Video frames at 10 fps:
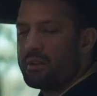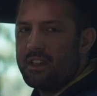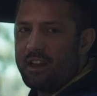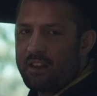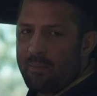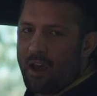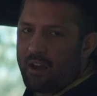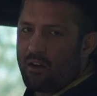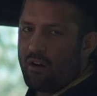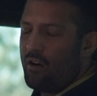we're sitting in the
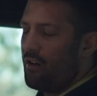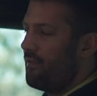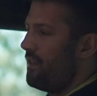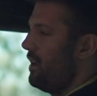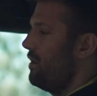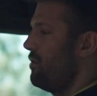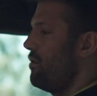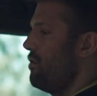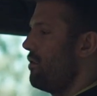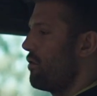back of the
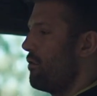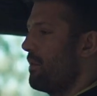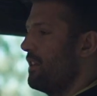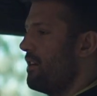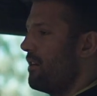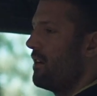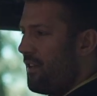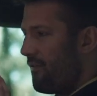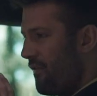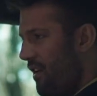new Cupra Leon.
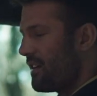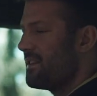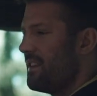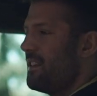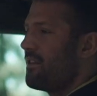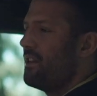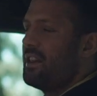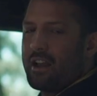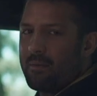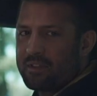The first thing that
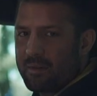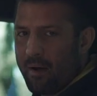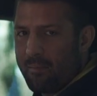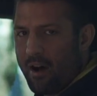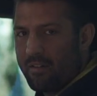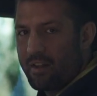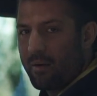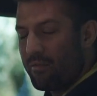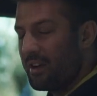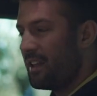really comes to my mind that
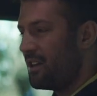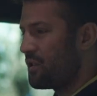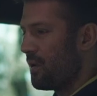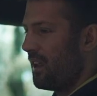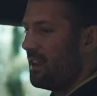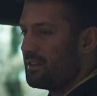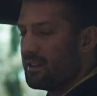I'm really enjoying is